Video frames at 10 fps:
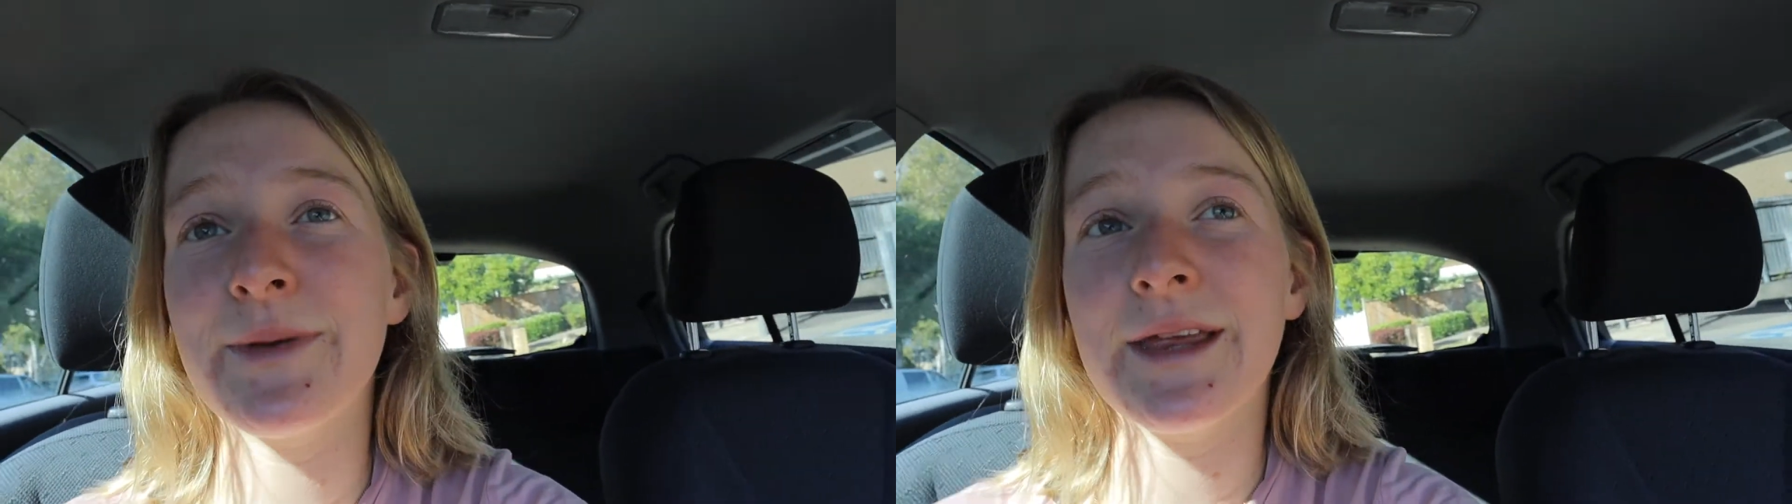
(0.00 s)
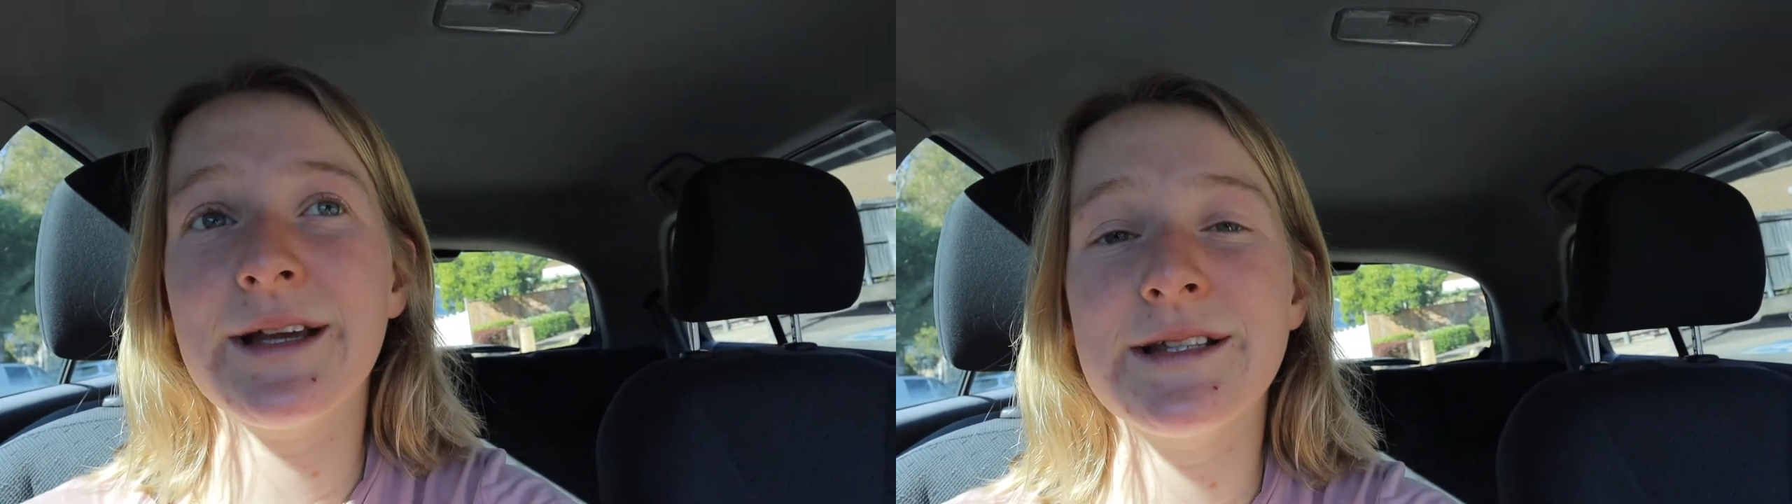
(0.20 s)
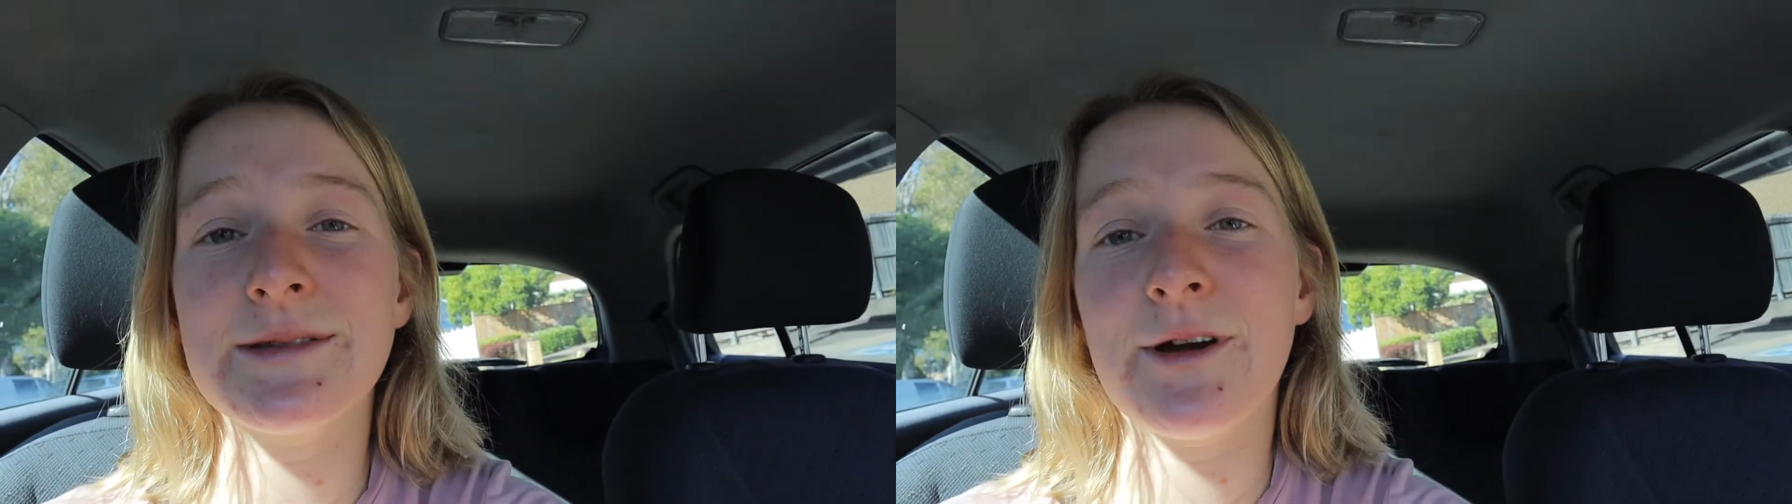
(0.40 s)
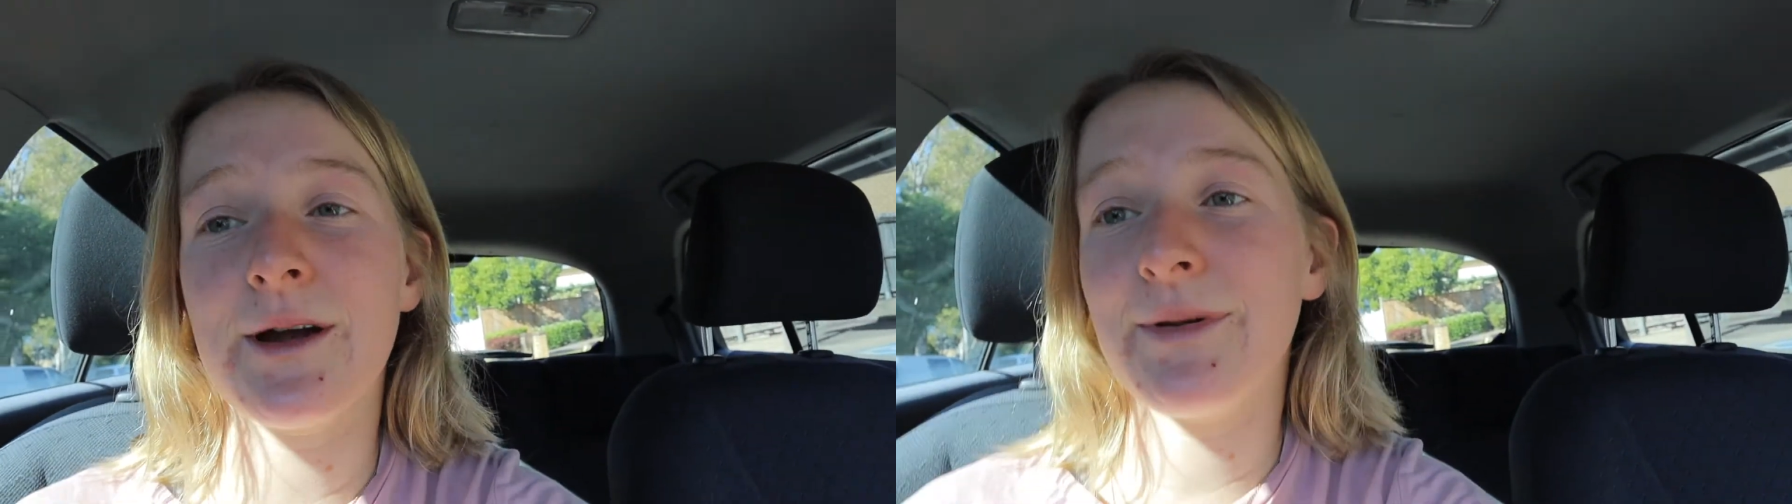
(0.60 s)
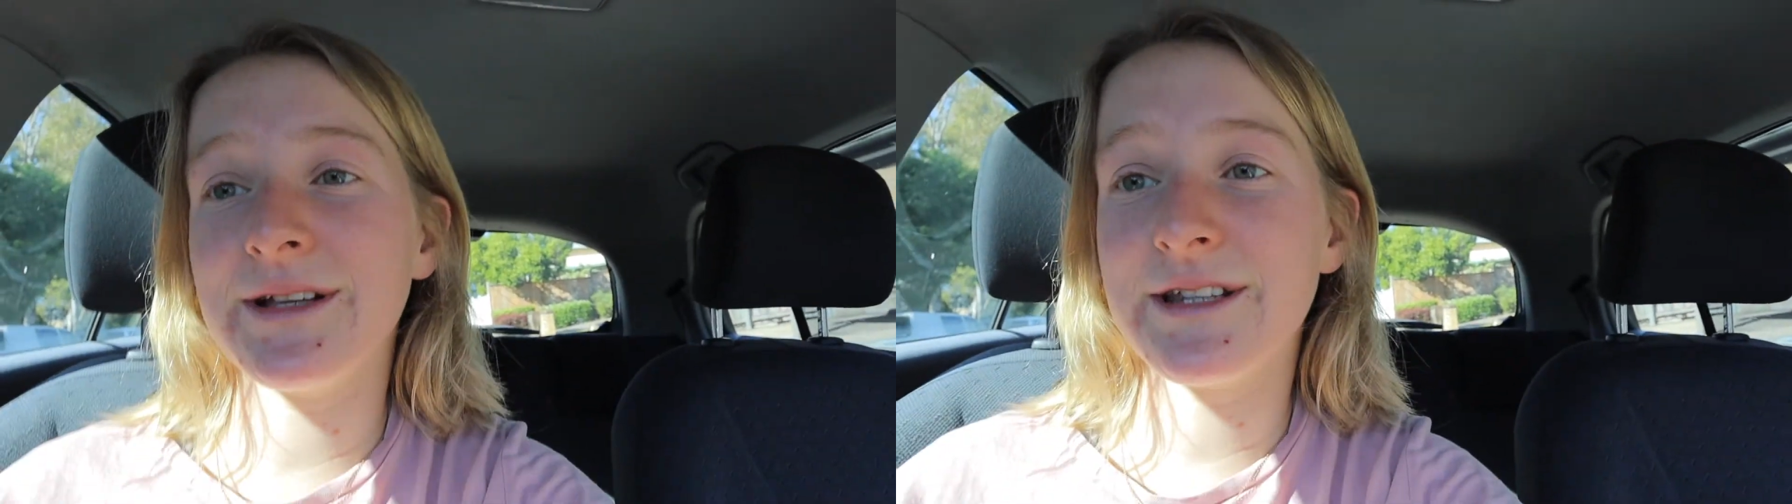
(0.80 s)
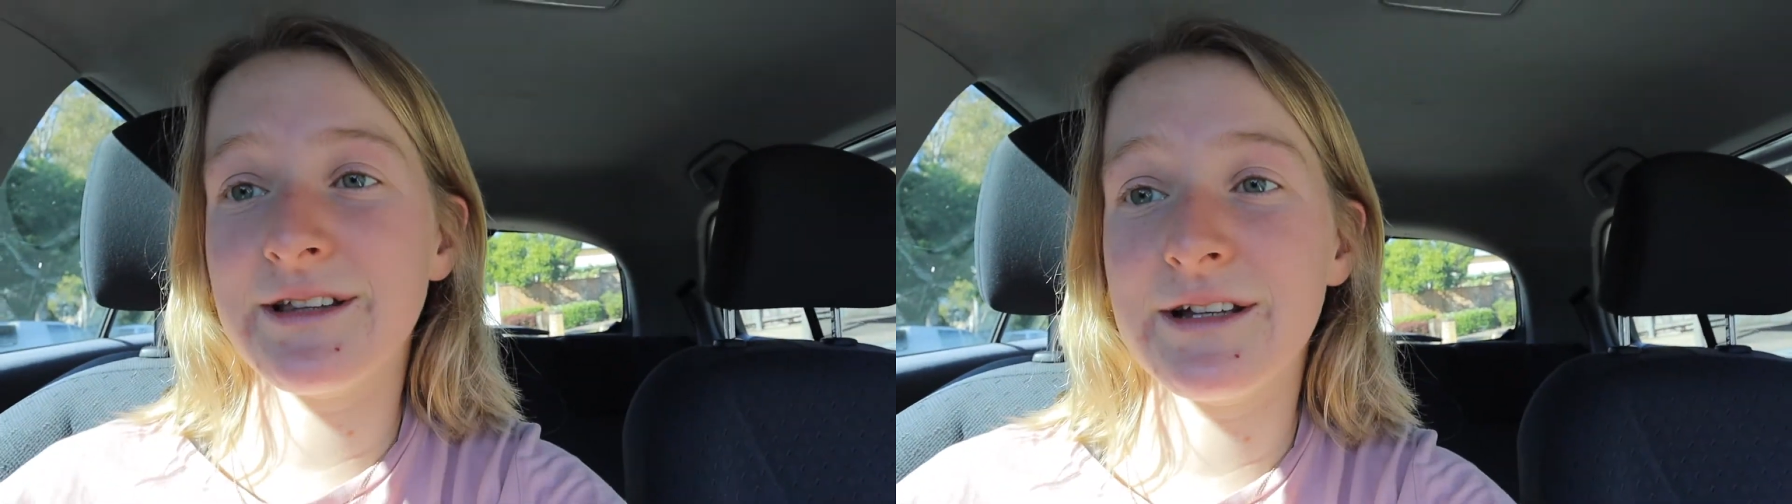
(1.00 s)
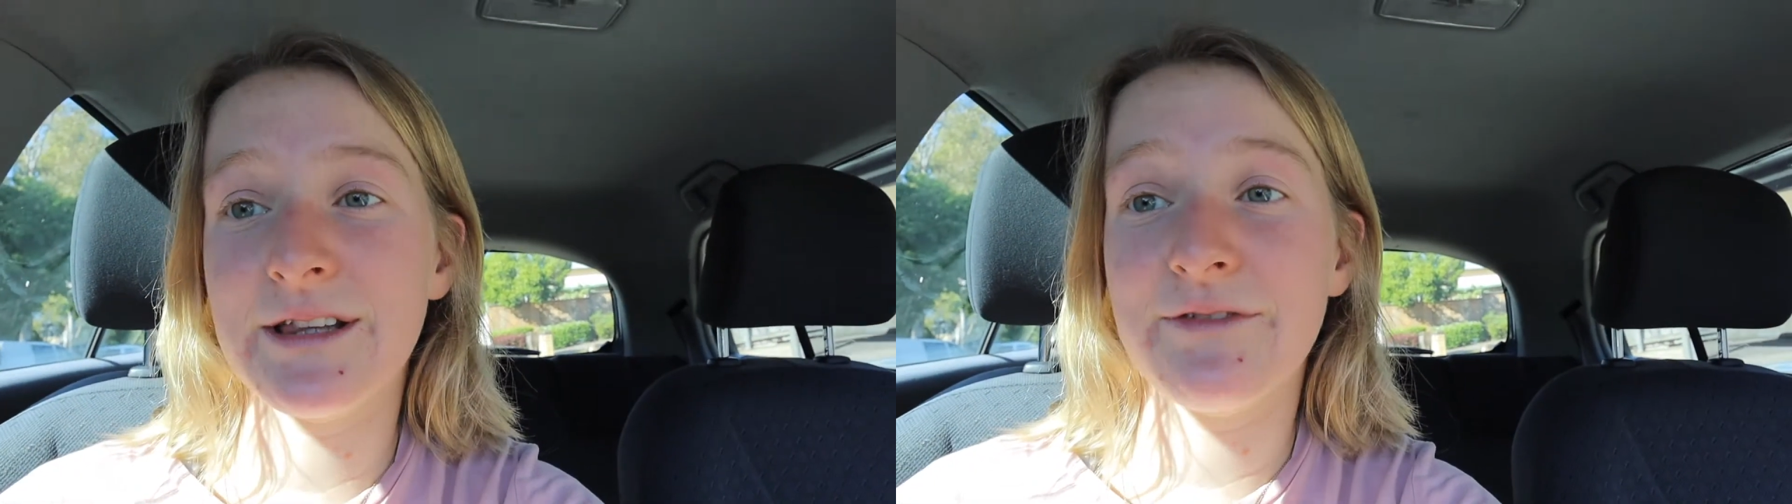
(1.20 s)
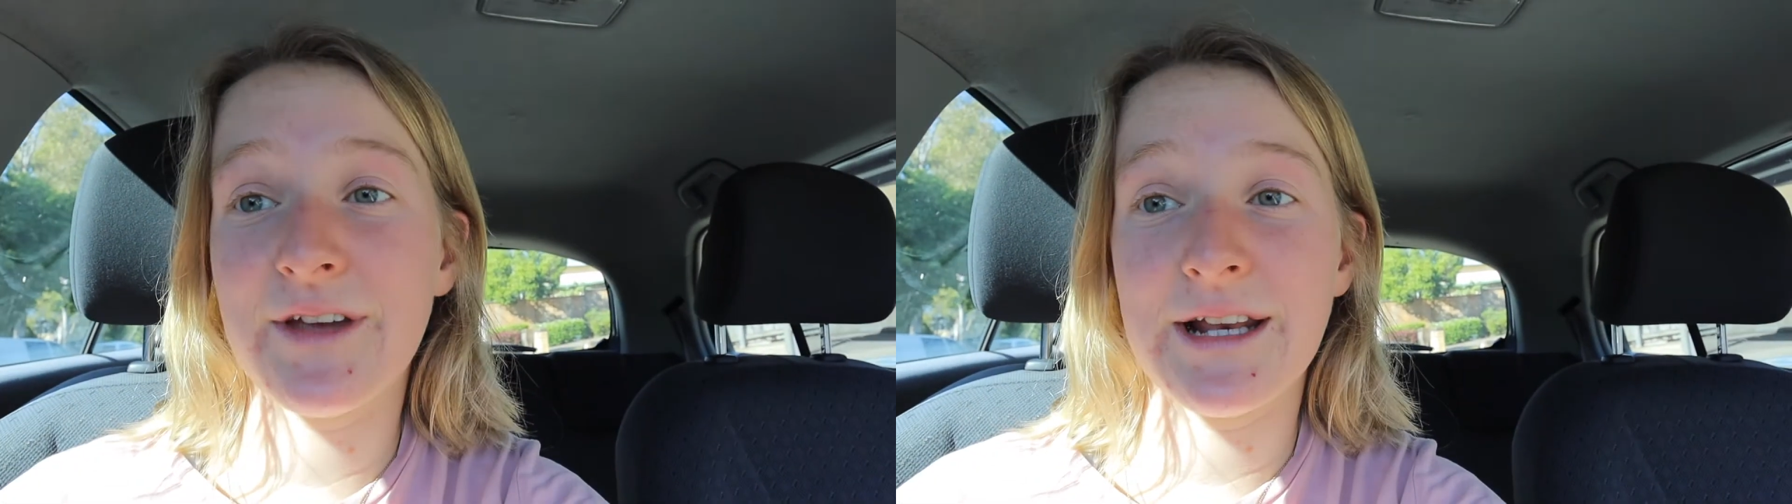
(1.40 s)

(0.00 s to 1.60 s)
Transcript: place where I basically live